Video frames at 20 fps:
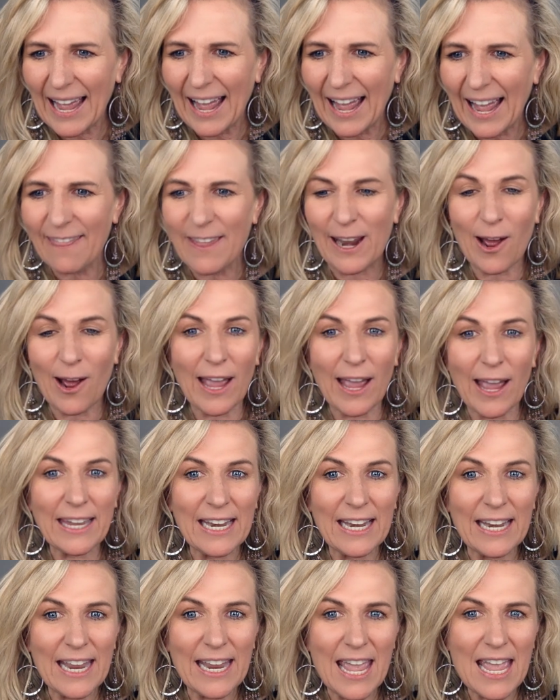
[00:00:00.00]
and then I
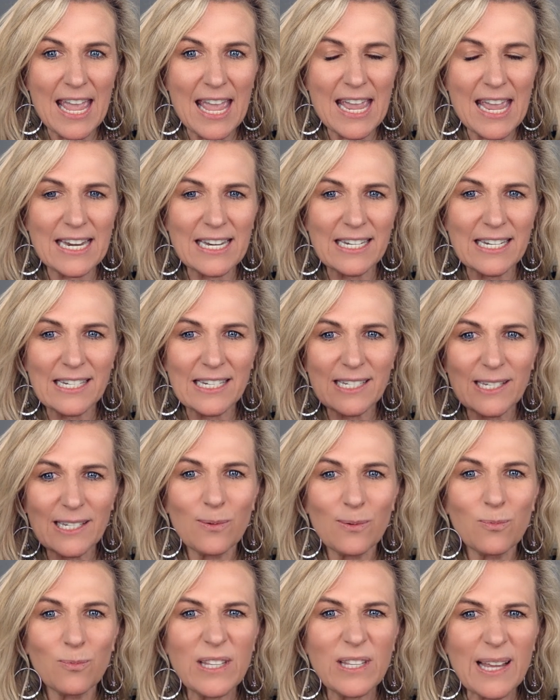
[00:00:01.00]
can end
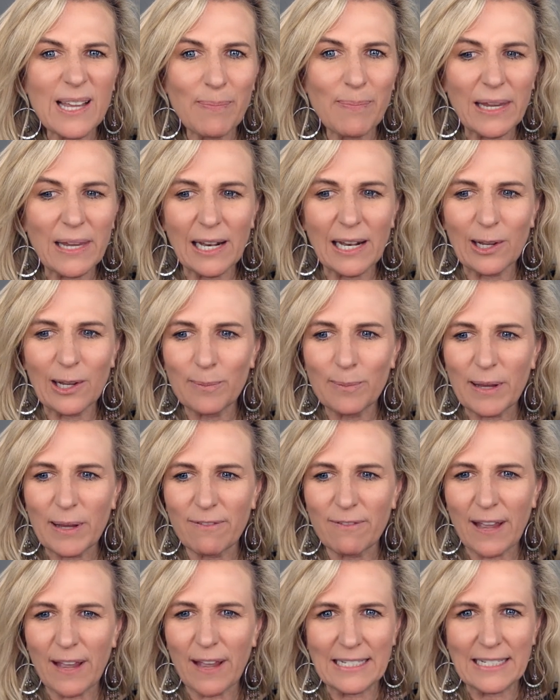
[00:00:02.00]
with something a little bit
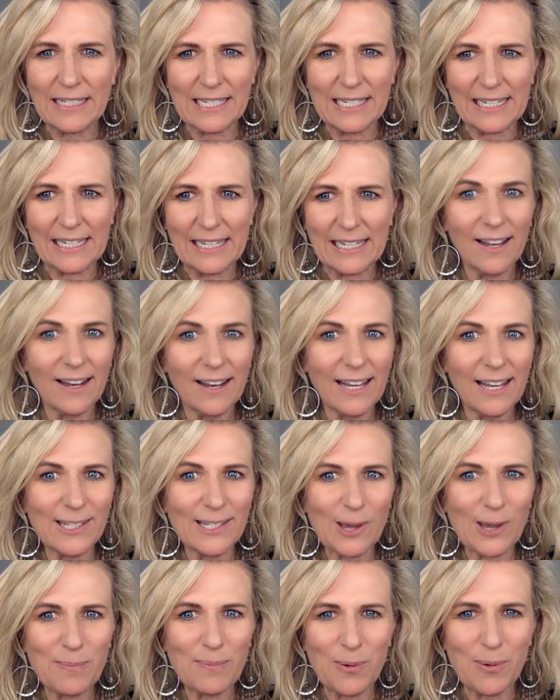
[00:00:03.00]
fancy. Let's
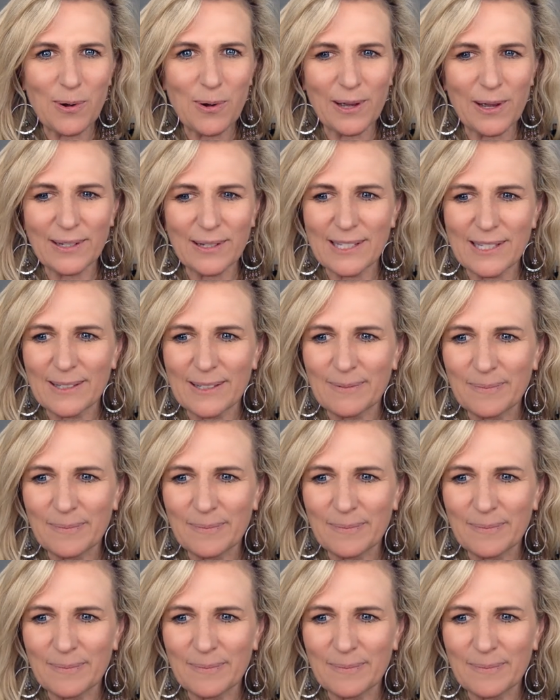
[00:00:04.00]
hope it works.